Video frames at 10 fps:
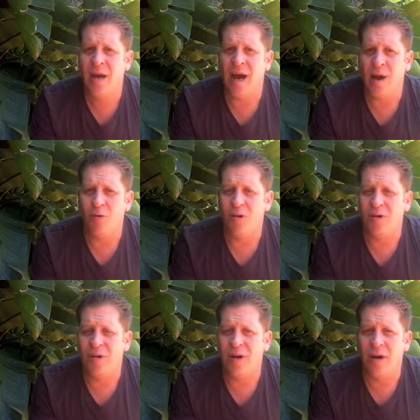I
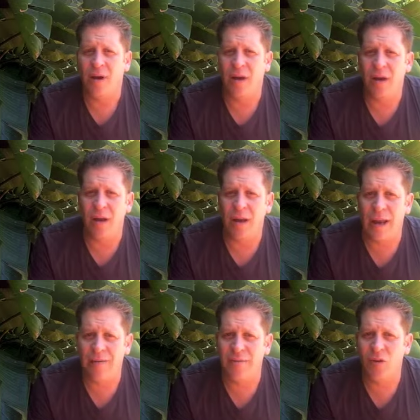would
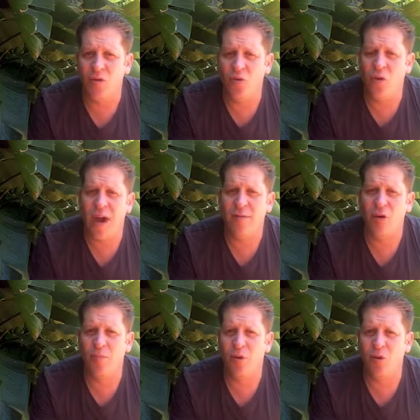love to have you
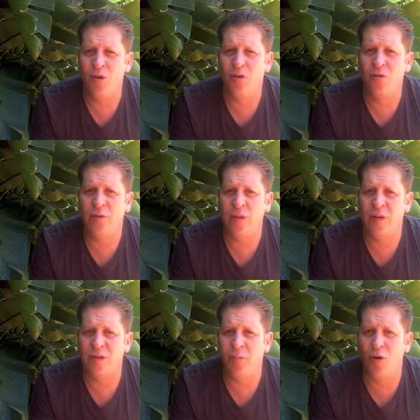on board for the
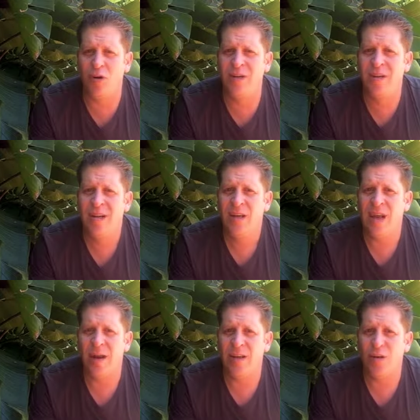support.
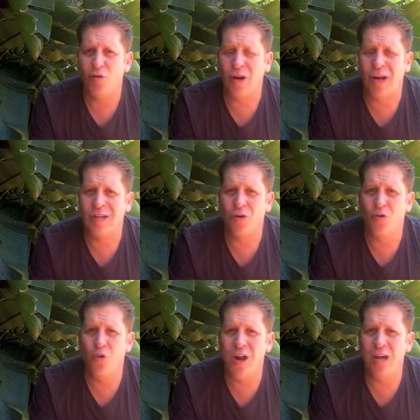I know that your clients are
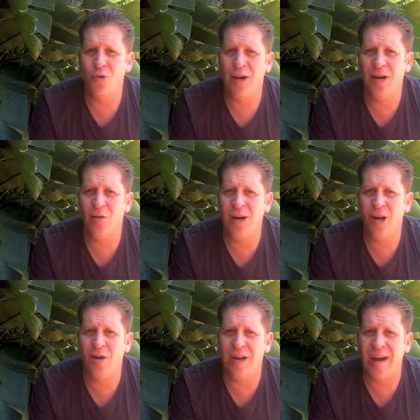really, really, really
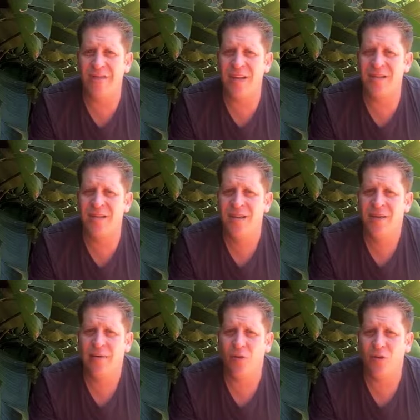going to love this.
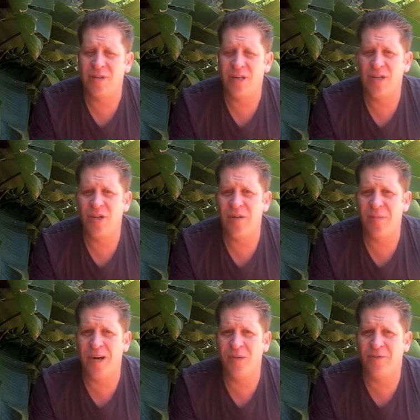For such a cheap
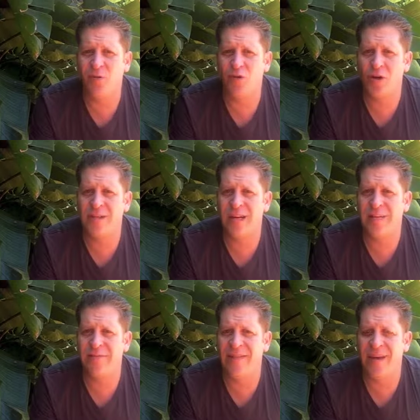price of
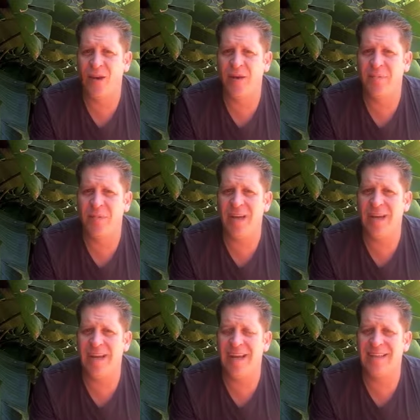$4.95, they're going to be
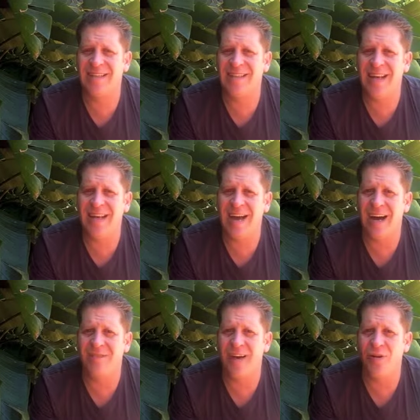getting insanely
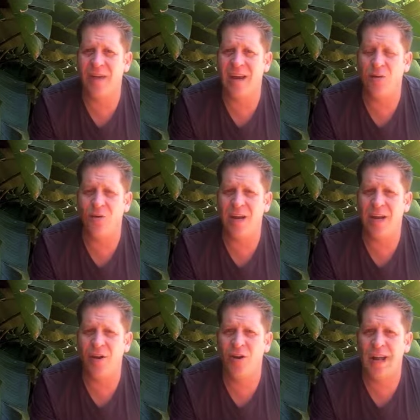high value. They're really
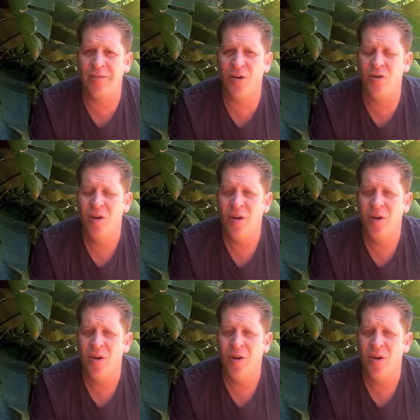going to love you.